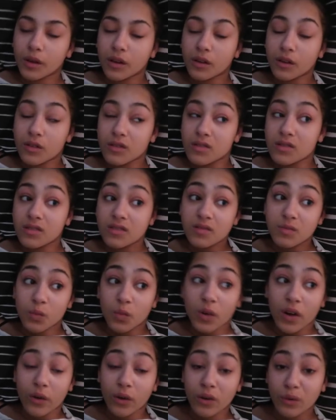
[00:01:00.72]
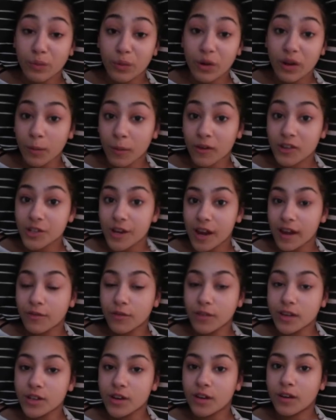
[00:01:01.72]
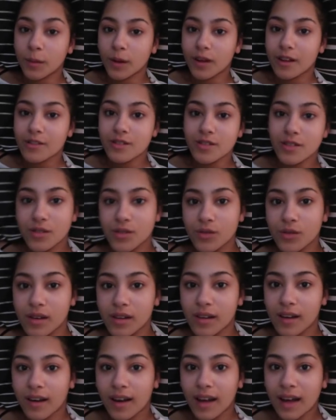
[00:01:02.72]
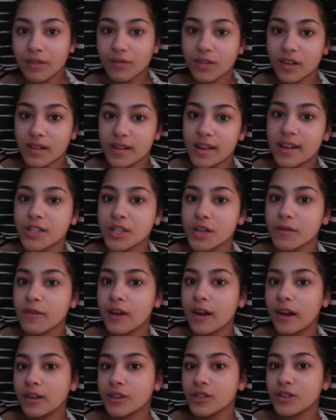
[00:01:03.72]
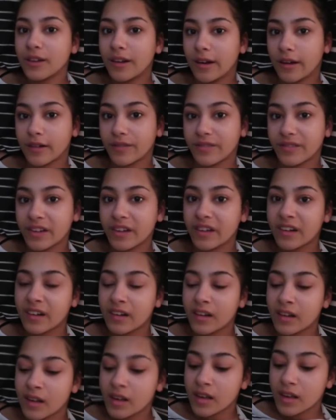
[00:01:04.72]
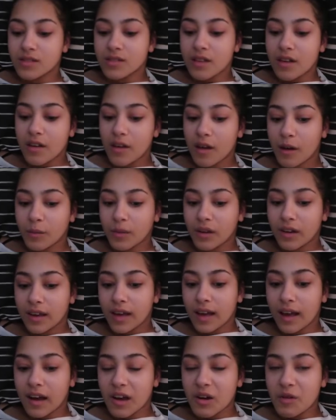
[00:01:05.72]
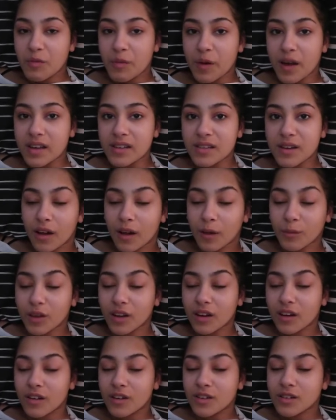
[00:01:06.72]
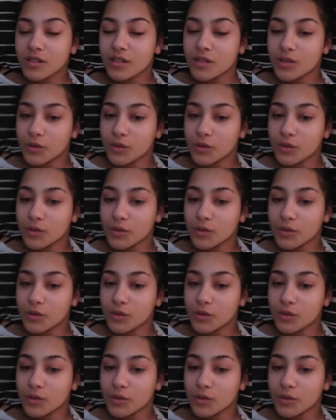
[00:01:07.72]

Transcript: because well pretty much every time I go to the toilet I have an allergic reaction after. So I'm gonna get out of bed, I'm gonna go to the